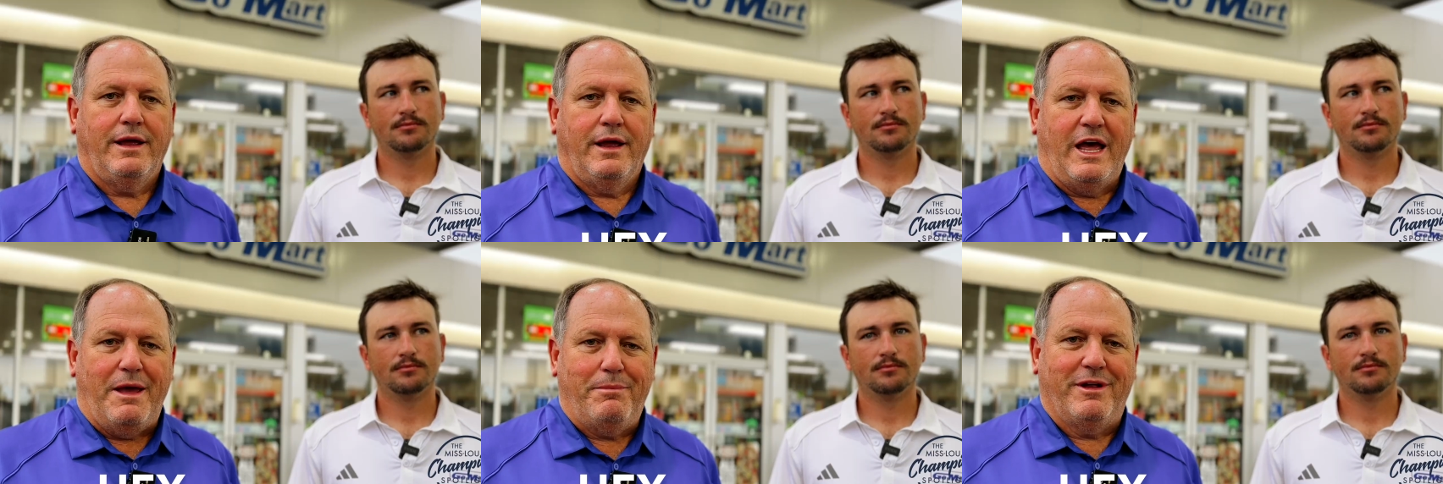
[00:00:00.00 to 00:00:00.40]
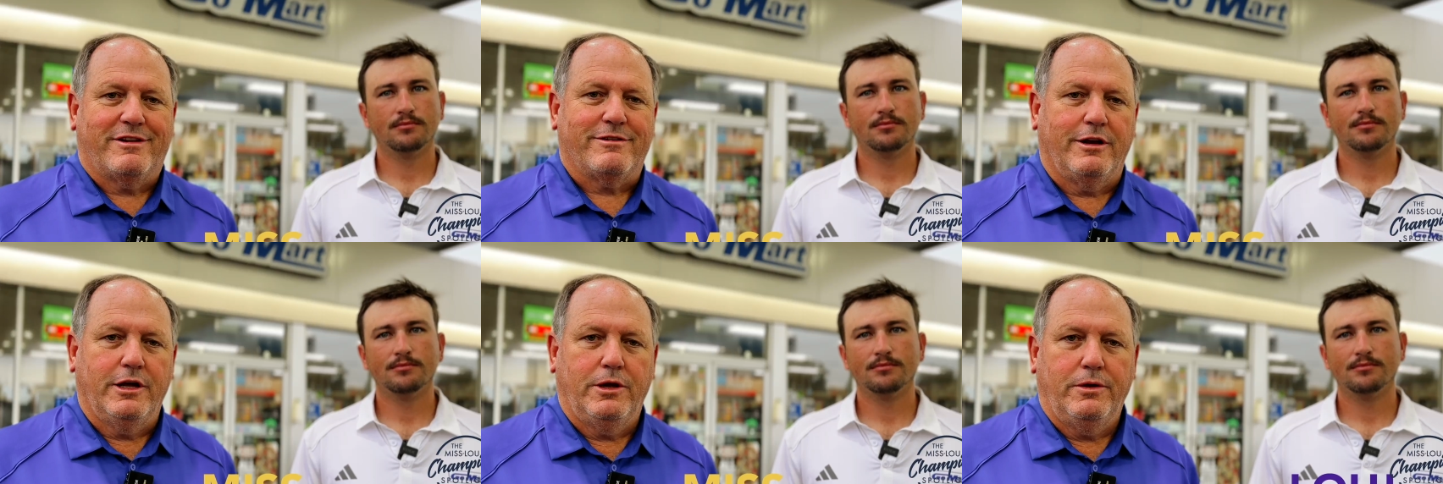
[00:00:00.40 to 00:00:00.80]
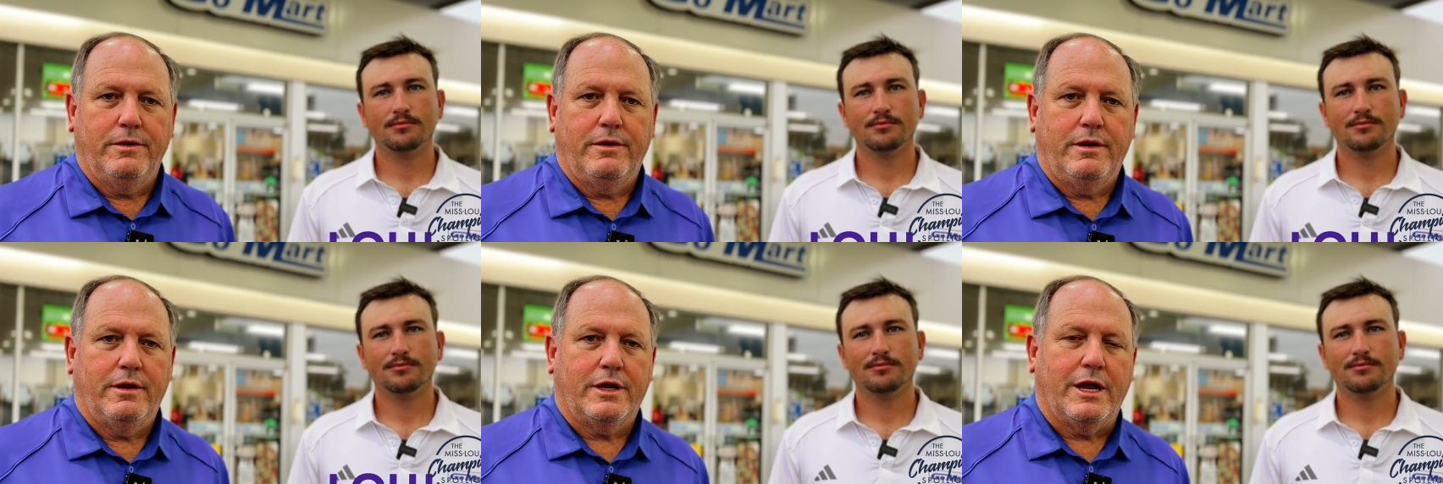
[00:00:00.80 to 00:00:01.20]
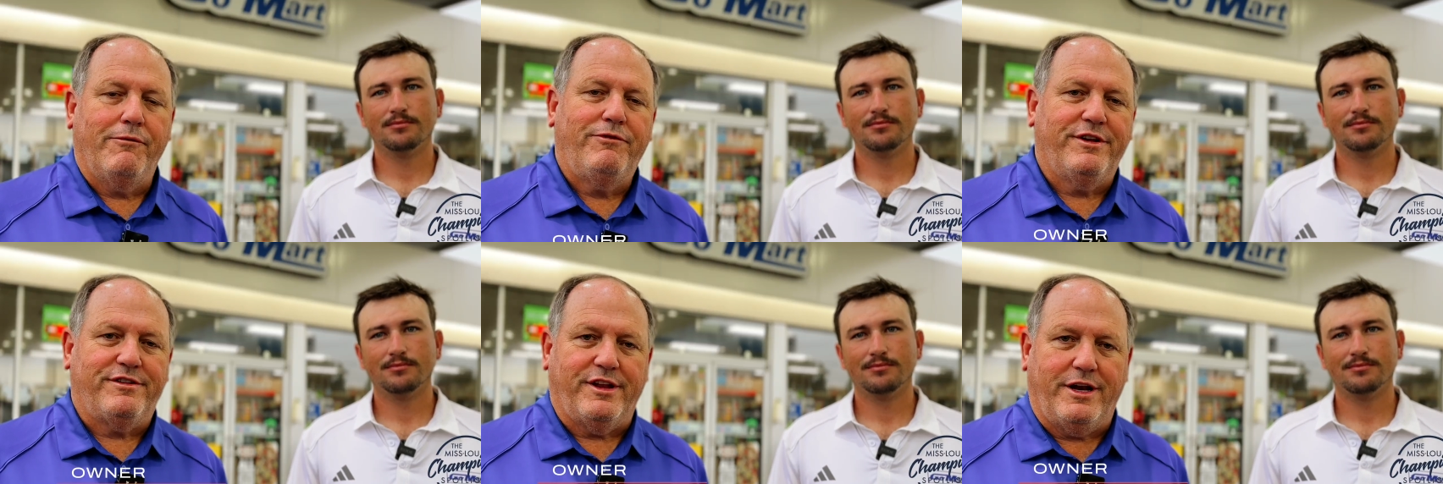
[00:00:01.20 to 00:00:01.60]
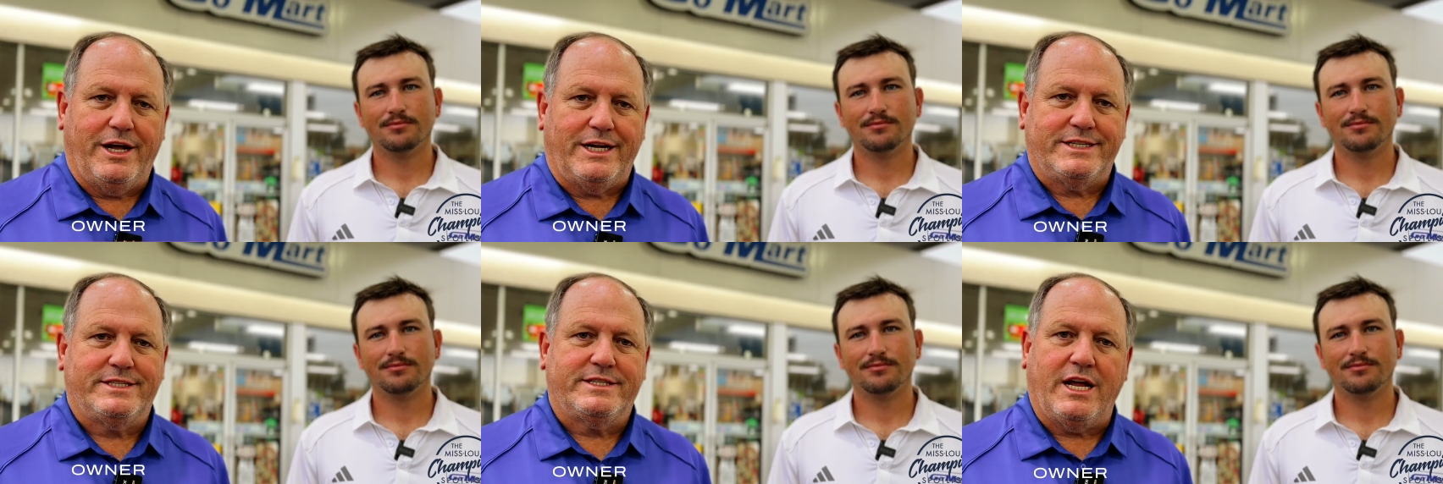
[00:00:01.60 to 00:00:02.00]
Speaker 1: Hey, Miss Lou, come visit
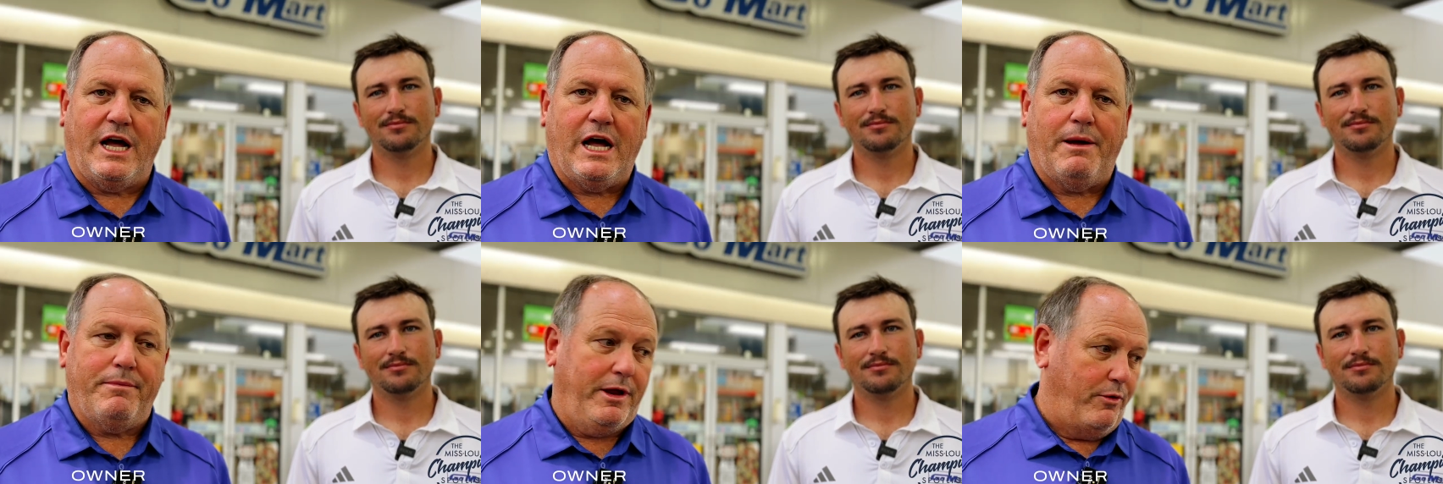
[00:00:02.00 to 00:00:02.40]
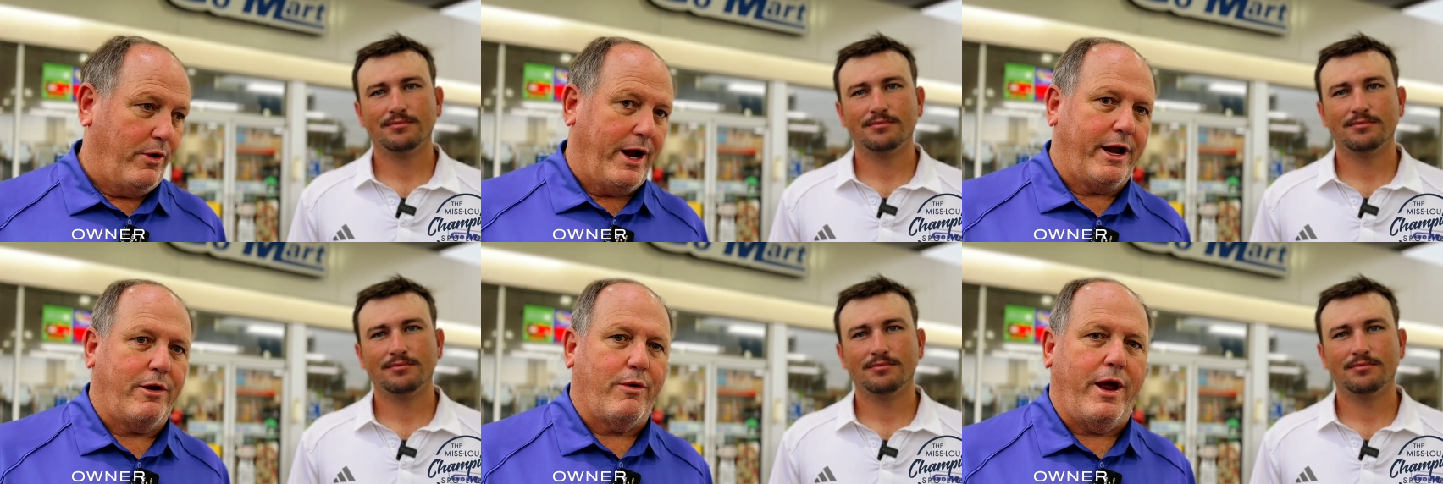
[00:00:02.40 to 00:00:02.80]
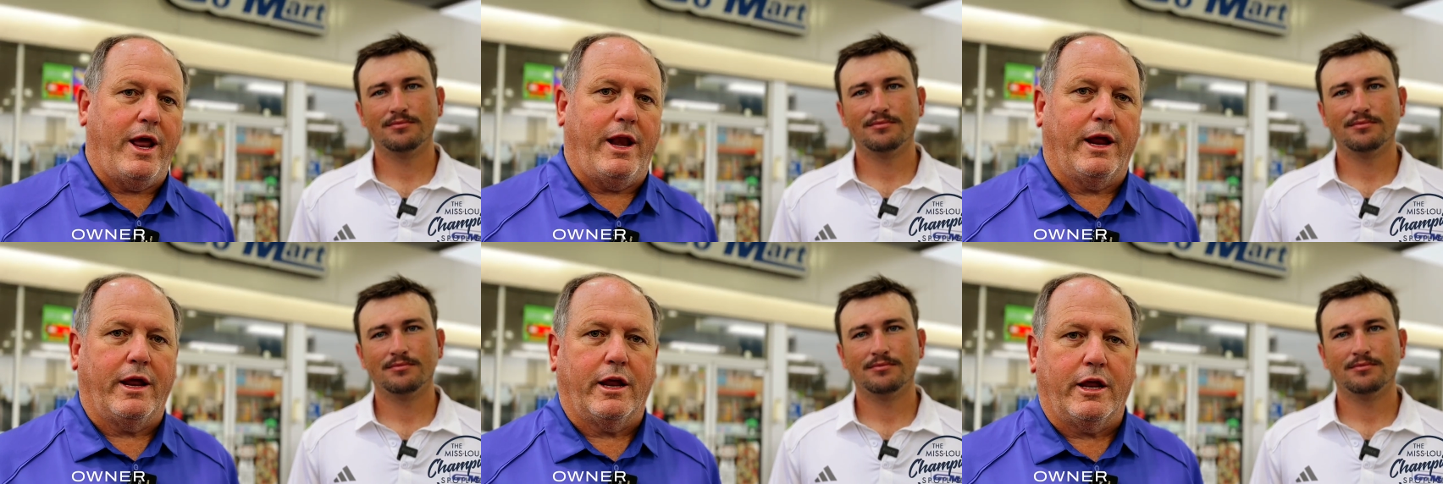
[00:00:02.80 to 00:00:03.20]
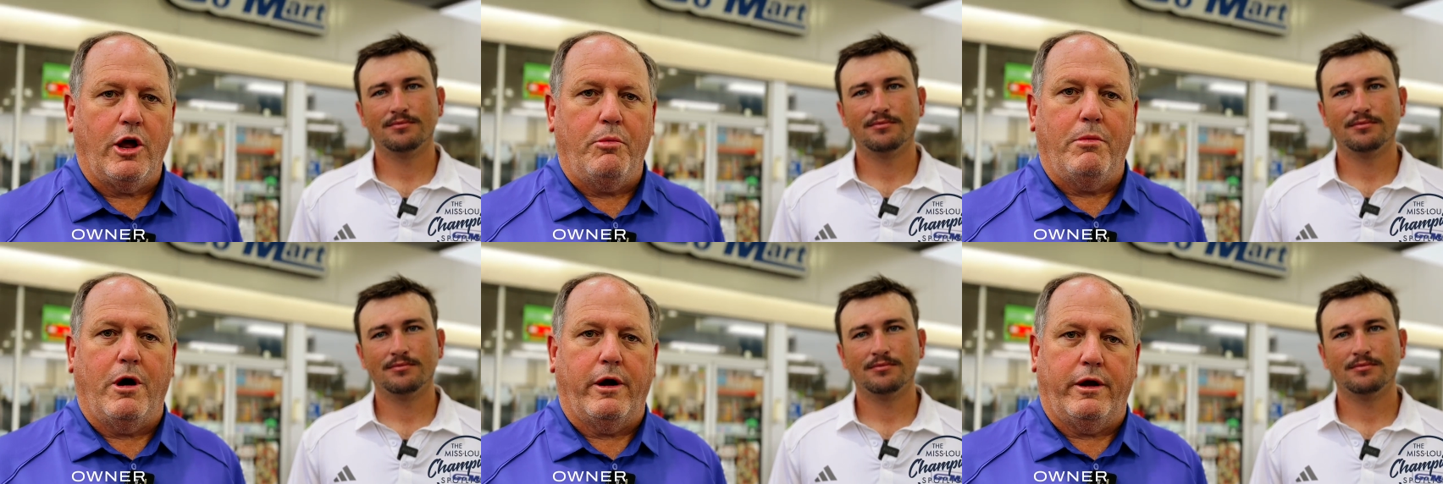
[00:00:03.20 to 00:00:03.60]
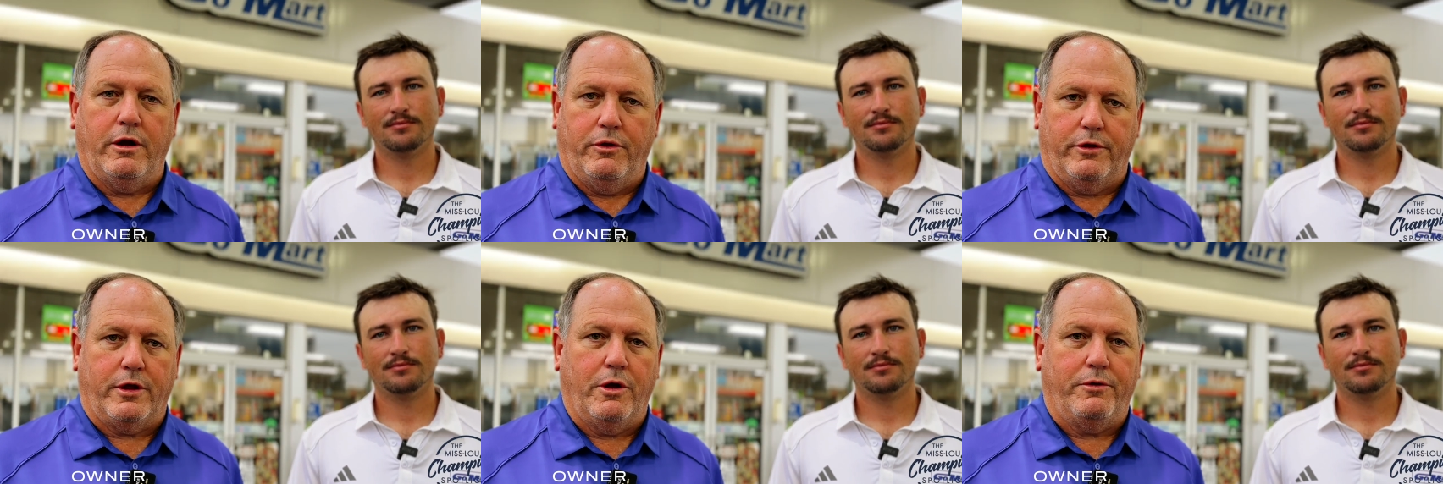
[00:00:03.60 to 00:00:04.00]
us, Tom and Wright Granning at Go Martin
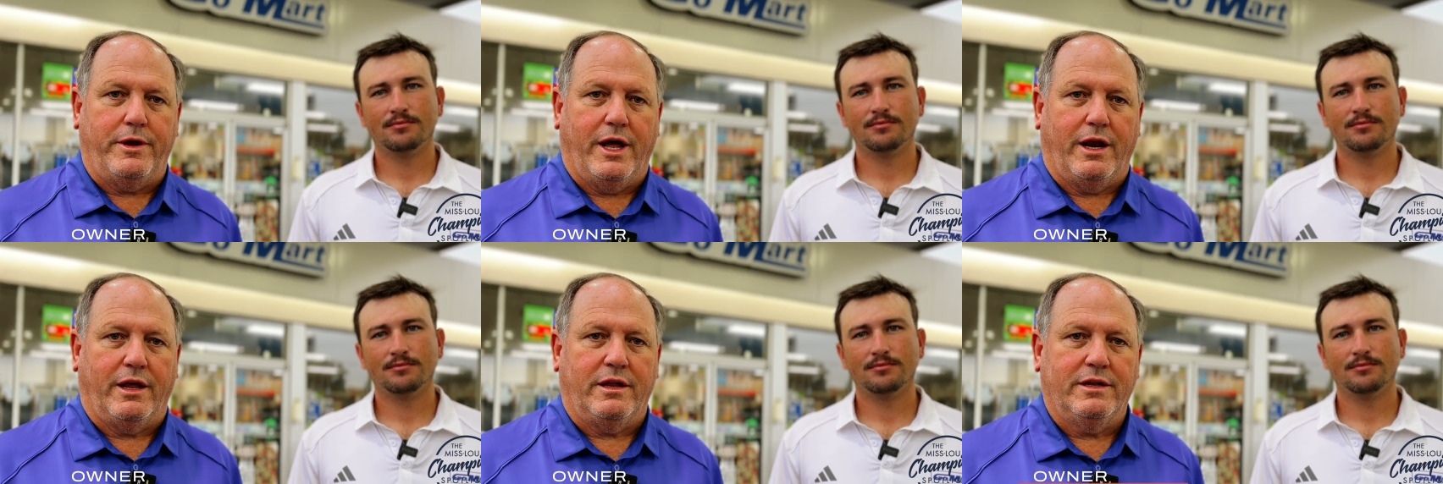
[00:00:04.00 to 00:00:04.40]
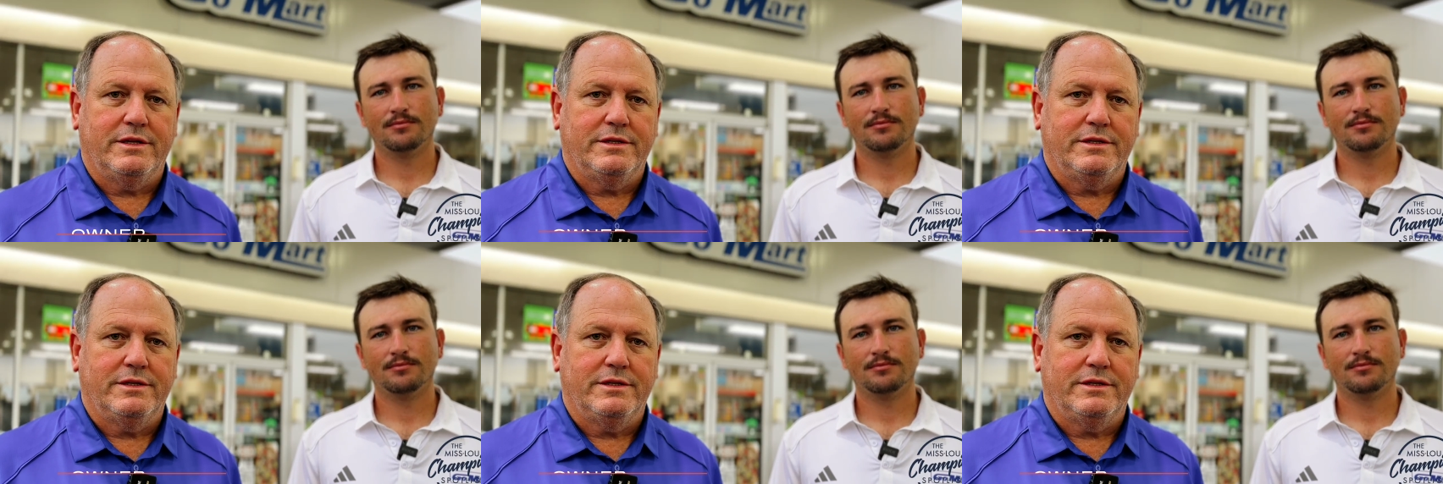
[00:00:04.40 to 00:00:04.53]
on the Go Deli.